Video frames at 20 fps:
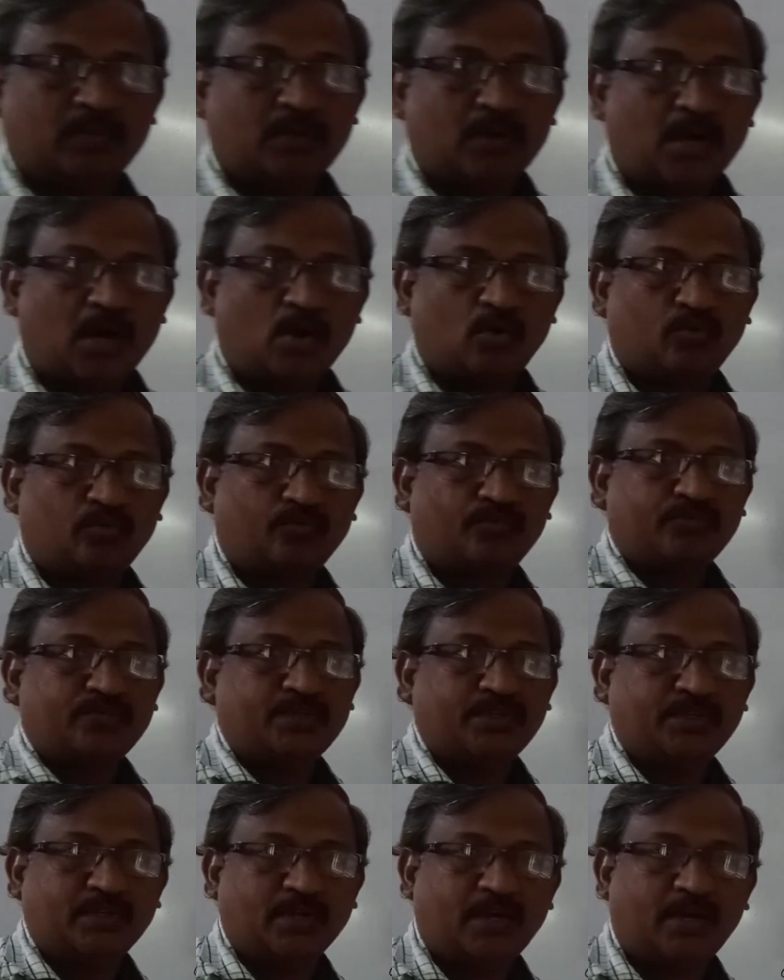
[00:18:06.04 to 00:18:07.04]
How to
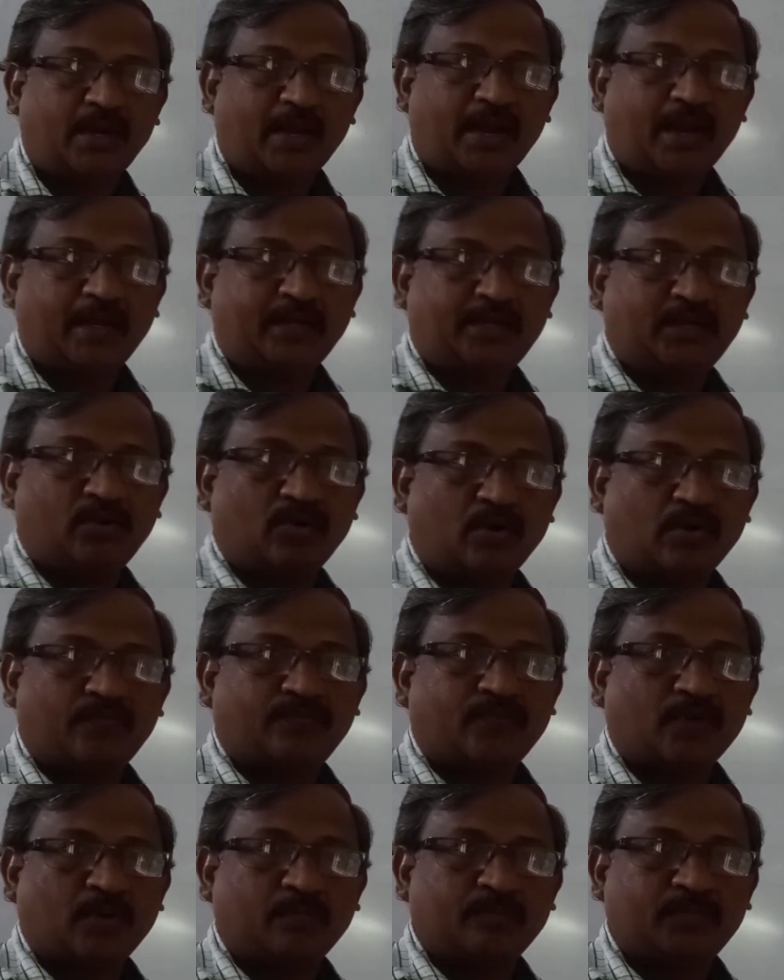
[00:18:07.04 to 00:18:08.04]
see the anti-log
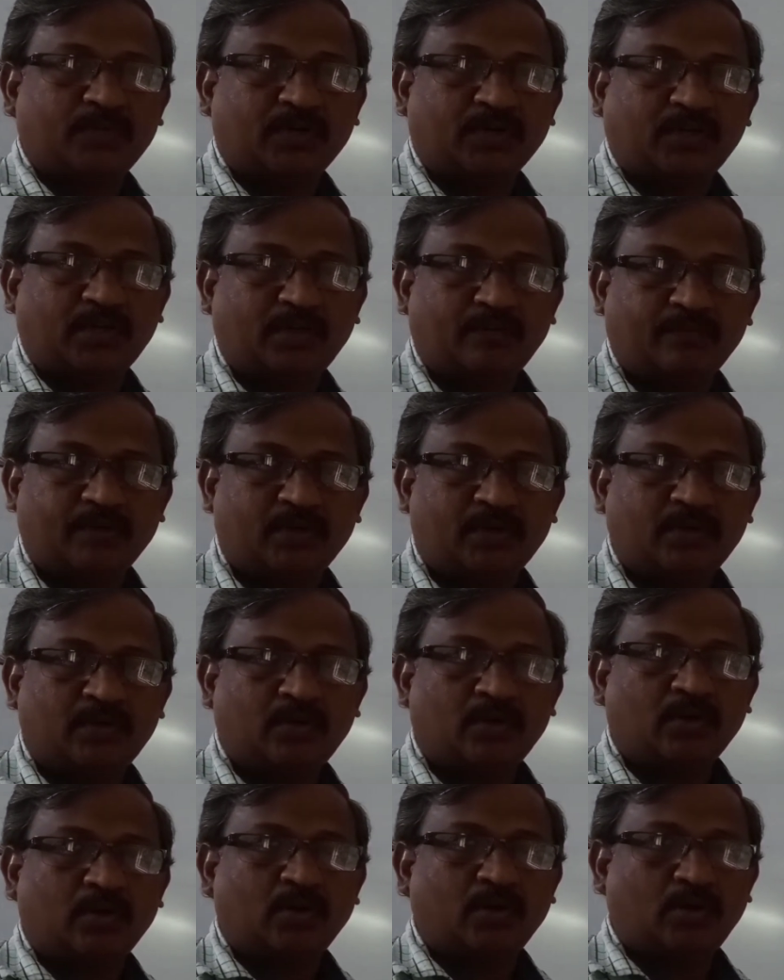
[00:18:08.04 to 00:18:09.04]
from the
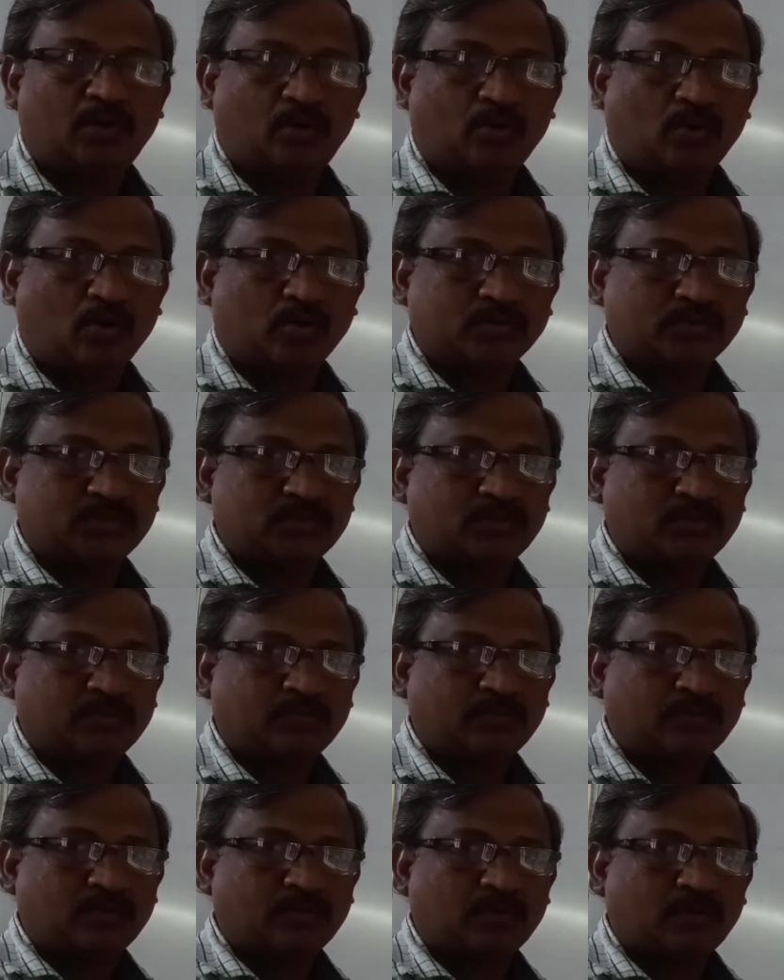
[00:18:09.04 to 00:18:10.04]
given logs.
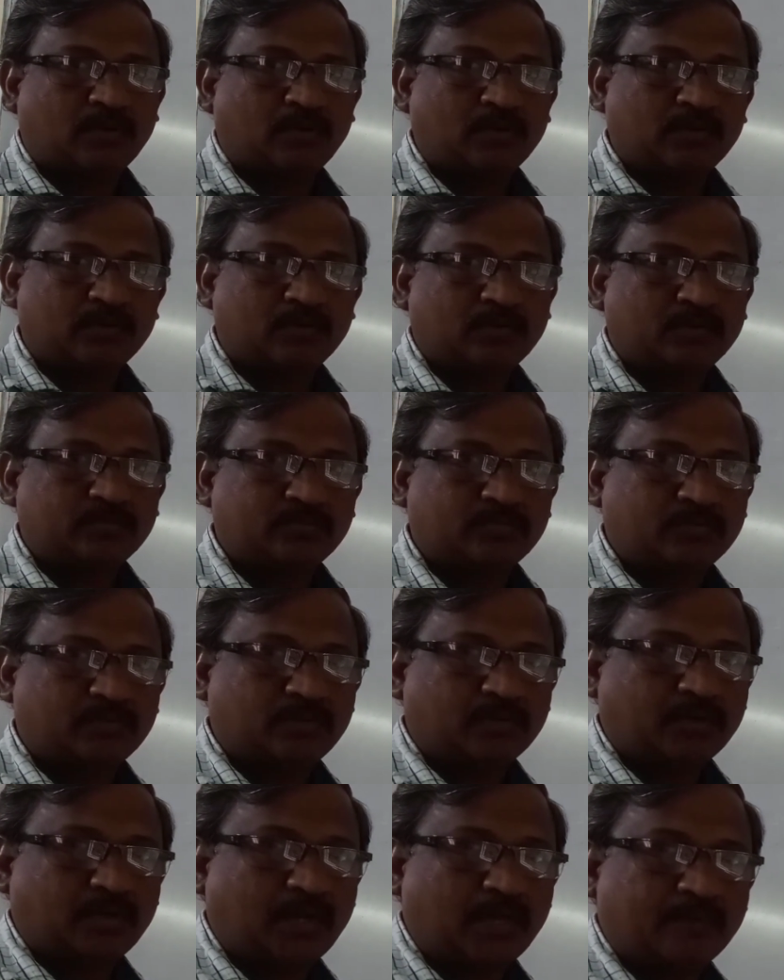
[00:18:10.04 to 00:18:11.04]

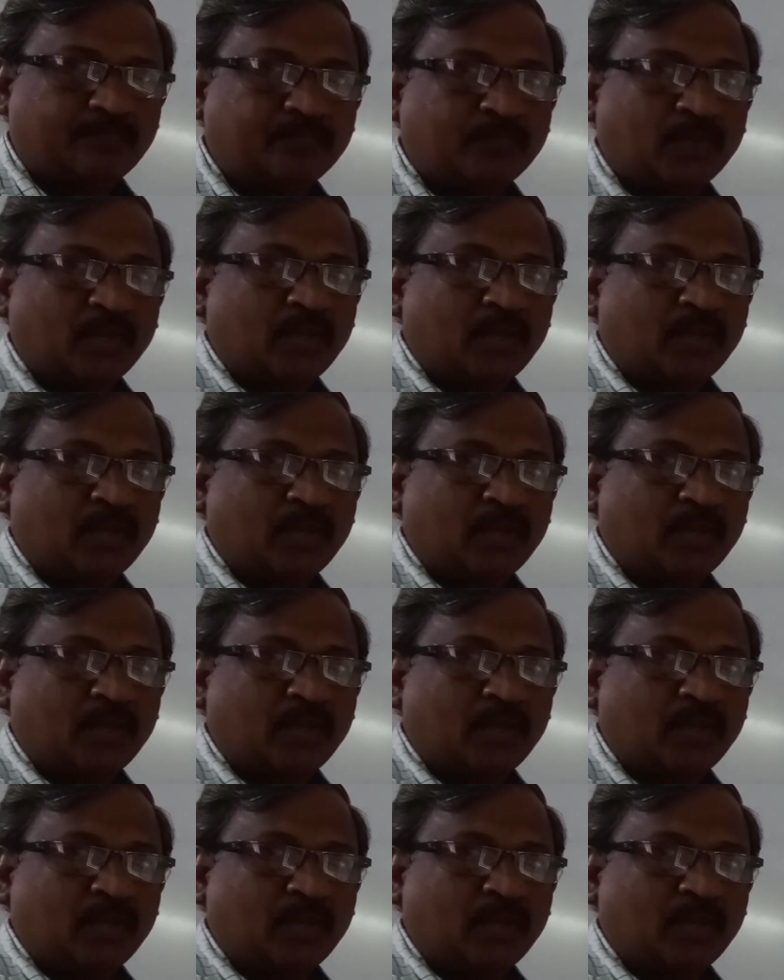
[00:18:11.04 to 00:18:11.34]
Clear?